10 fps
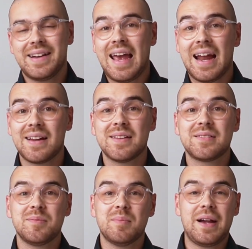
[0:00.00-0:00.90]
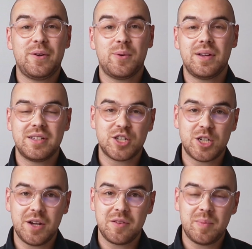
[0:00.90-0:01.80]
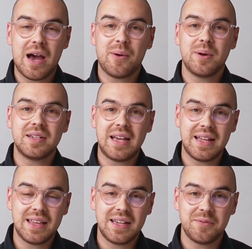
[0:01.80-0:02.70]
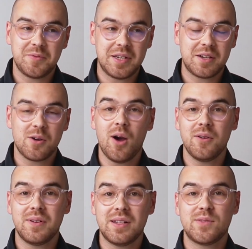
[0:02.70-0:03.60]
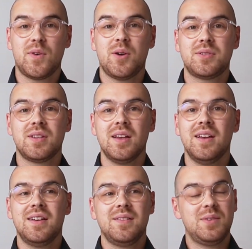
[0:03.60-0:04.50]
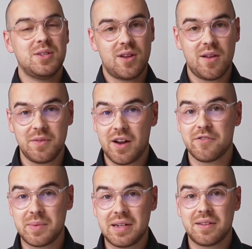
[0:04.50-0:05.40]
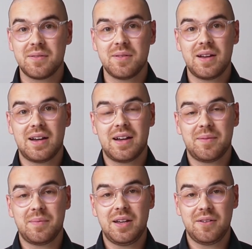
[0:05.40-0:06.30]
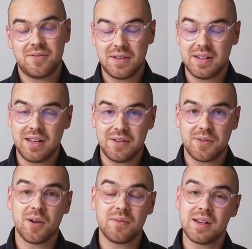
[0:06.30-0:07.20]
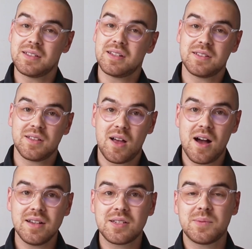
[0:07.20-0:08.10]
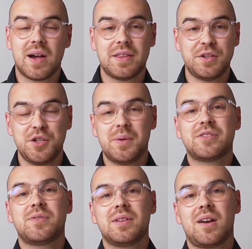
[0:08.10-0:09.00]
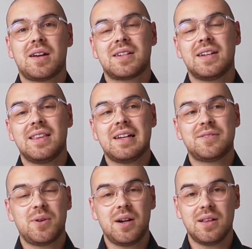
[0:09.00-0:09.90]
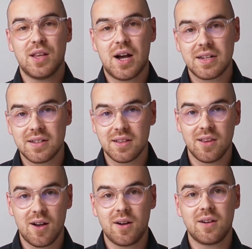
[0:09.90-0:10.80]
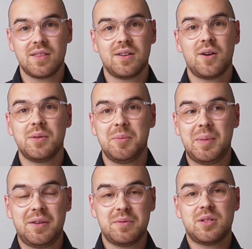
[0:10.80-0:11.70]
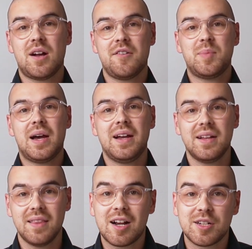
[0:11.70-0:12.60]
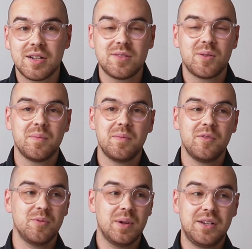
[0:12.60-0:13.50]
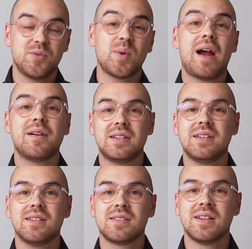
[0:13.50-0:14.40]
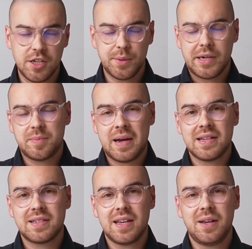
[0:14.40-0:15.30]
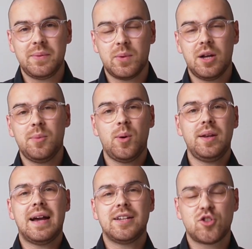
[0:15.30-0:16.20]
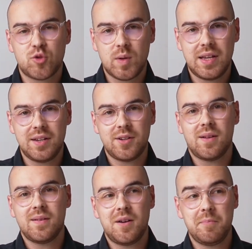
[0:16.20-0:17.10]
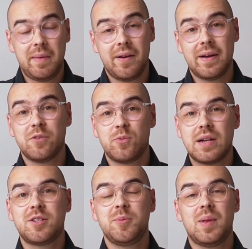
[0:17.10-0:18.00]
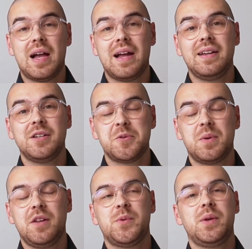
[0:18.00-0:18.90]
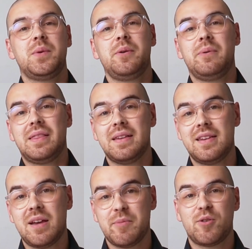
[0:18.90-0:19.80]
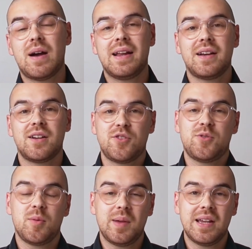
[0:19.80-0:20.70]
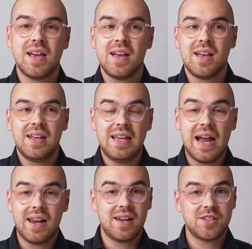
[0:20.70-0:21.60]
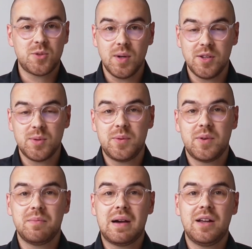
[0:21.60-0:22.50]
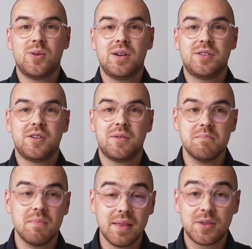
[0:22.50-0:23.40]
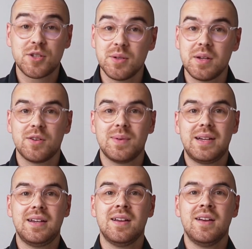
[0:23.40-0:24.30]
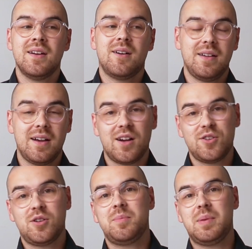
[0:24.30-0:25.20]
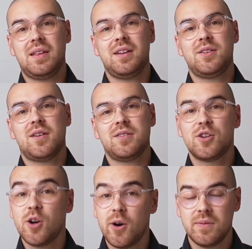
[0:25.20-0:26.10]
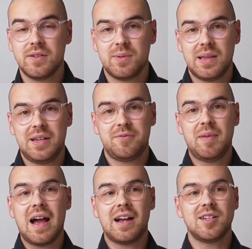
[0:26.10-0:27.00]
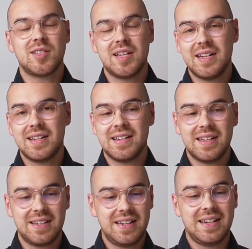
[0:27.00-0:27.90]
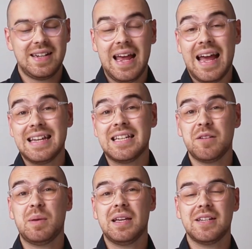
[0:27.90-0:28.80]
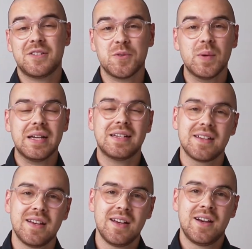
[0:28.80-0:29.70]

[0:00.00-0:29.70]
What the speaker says: Canada's minorities shift power daily via confidence votes, dissolving government if confidence is lost, while the US gridlocks can last for a lot longer. They're only being resolved by elections or really rare deals. The US passed a $1.9 trillion American Rescue Plan in 2021 with Democratic control, but Canada's 2021 minority took months to agree on a $100 billion COVID relief package. It needed NDP tweaks.